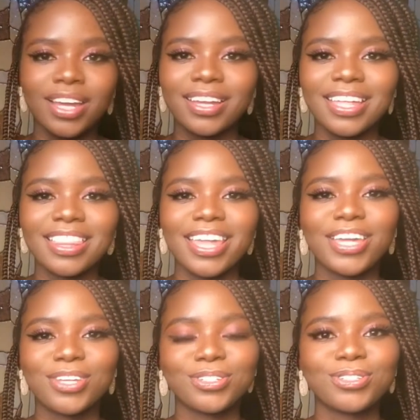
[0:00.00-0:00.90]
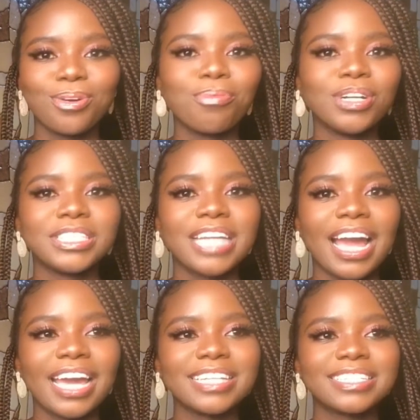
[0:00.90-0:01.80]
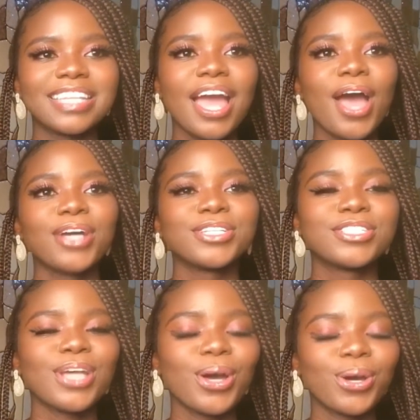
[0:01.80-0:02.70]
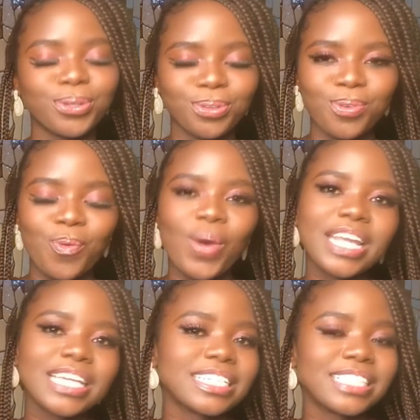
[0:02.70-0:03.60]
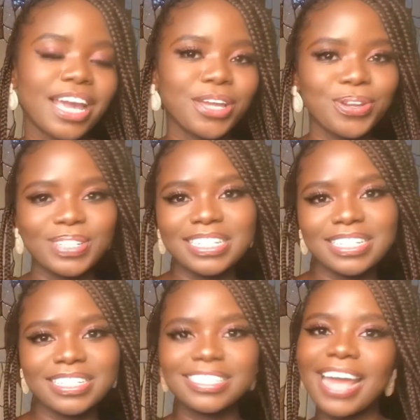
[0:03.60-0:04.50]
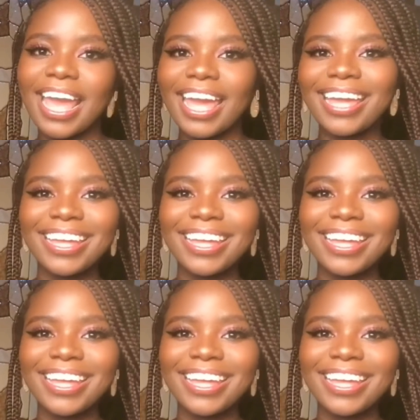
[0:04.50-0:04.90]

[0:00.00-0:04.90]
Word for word: thank you so much guys so what is it that you noticed today